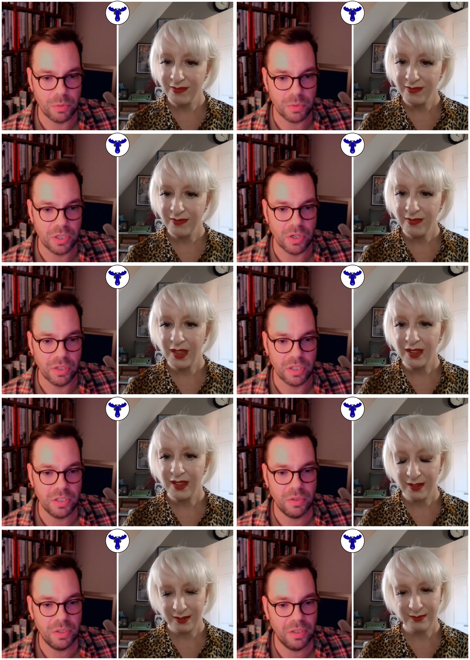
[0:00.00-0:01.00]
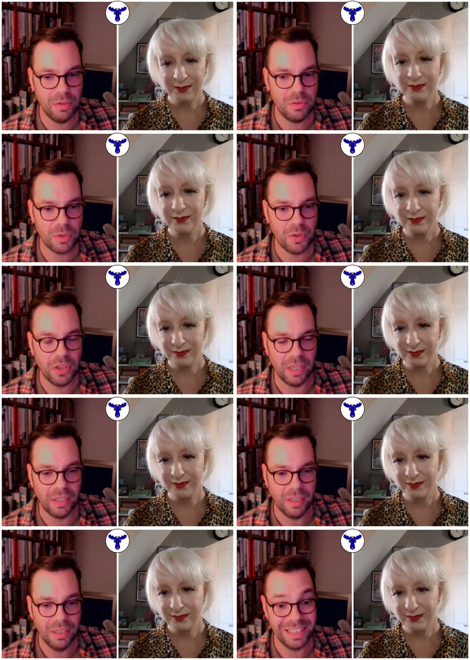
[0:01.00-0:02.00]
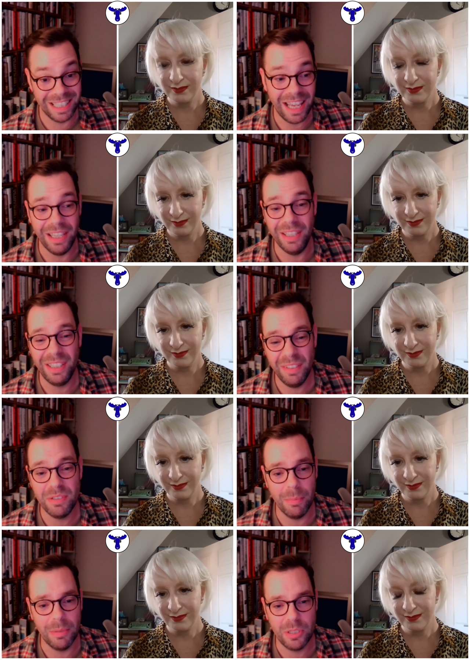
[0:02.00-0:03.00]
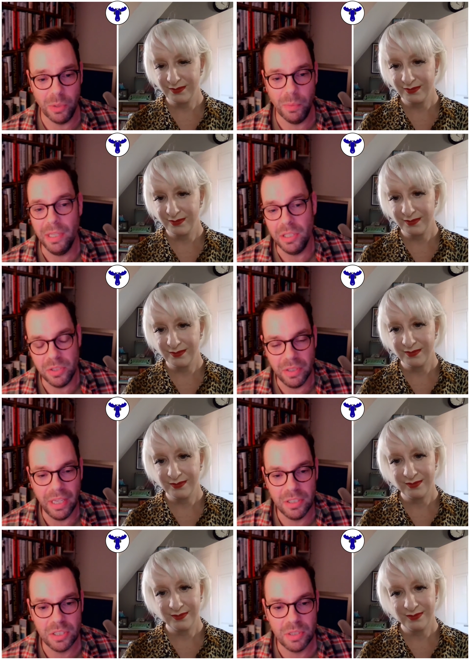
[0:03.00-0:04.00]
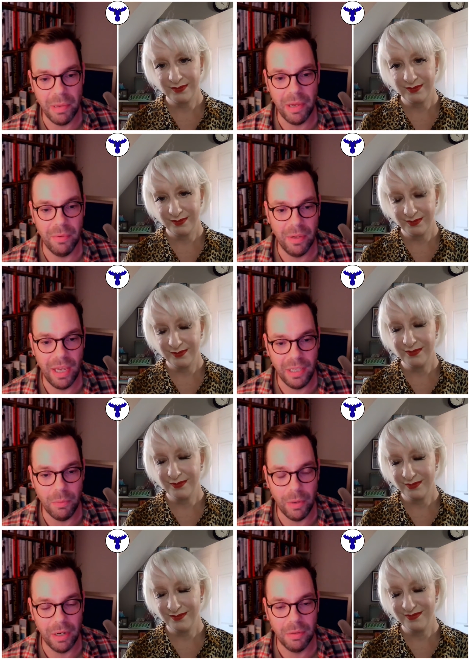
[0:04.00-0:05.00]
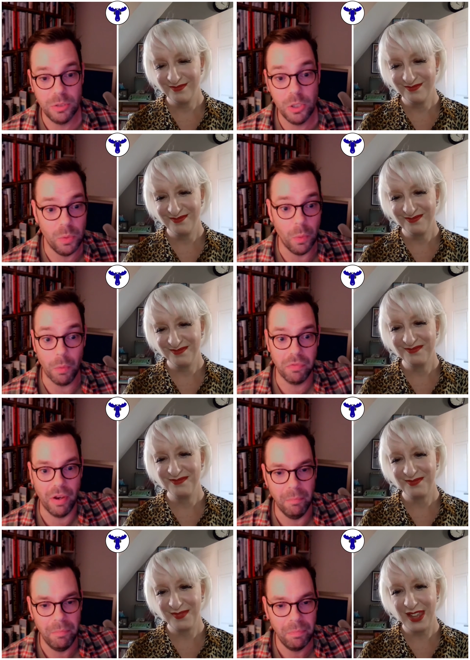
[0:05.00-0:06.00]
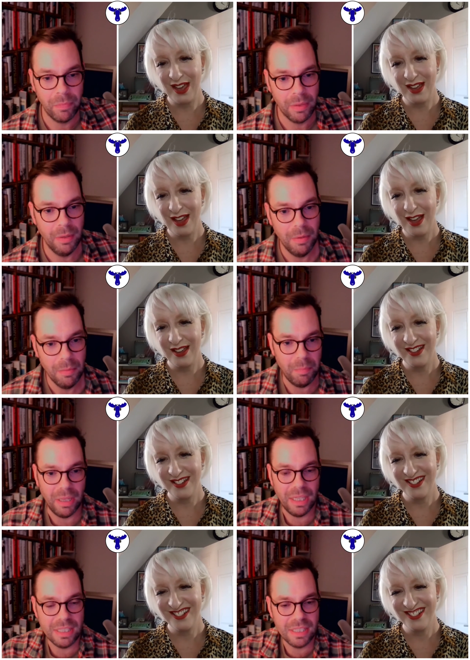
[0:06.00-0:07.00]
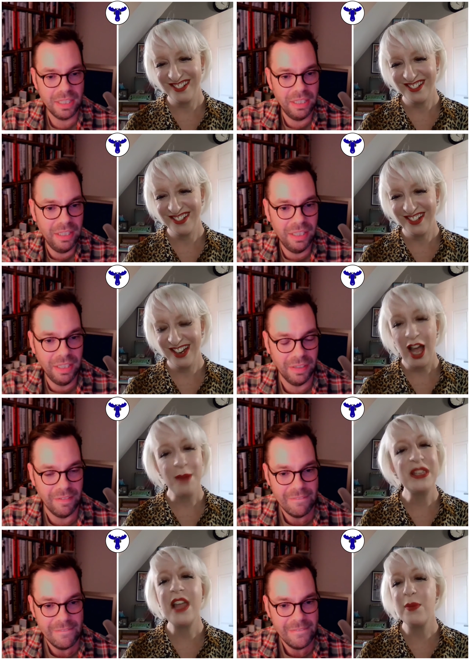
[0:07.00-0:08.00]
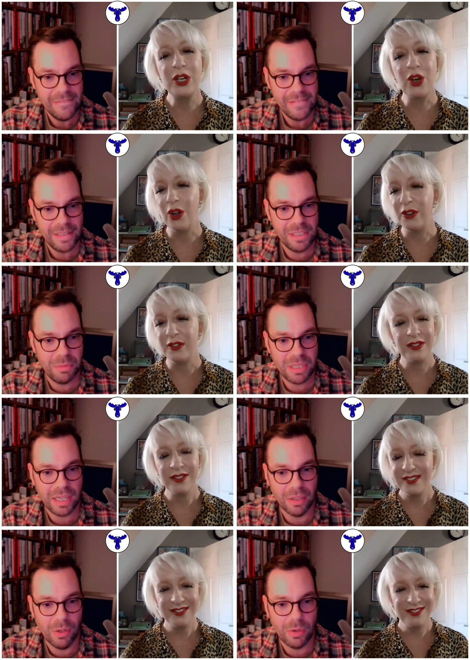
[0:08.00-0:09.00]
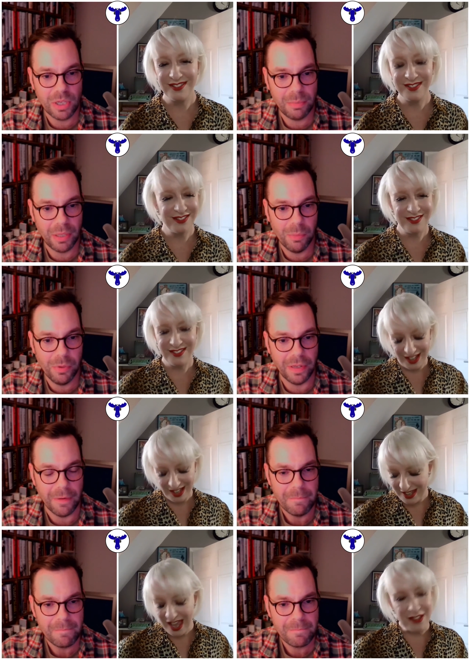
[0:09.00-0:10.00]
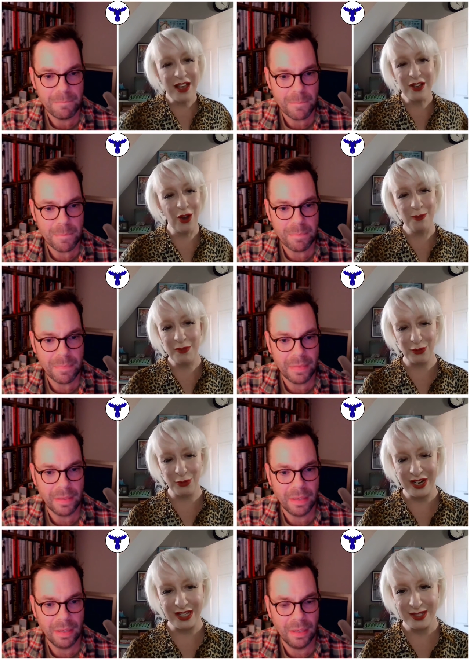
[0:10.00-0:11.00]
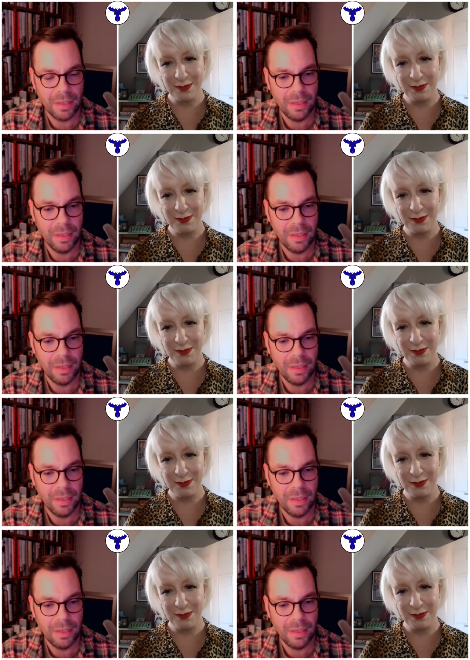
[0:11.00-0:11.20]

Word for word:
Speaker 1: returned? Because you sort of think today, give someone 2 weeks, you can get just about anywhere to or from.
Speaker 2: Yeah,
Speaker 1: but it's. Yeah.
Speaker 2: I mean, they were gone. It will take a long time to get the word out. Yeah, they're gone before he's